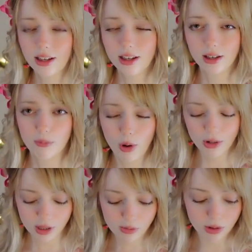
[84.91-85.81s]
The
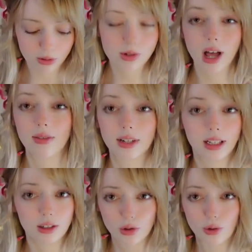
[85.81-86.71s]
bottoms also have a
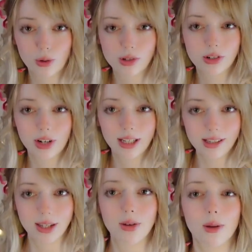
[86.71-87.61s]
little drawstring
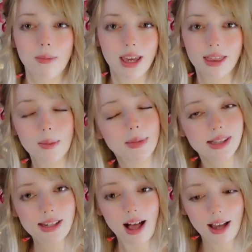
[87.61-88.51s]
so you can make them
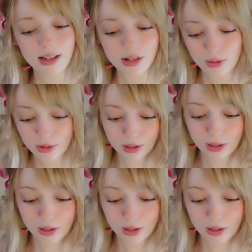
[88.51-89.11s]
as tight or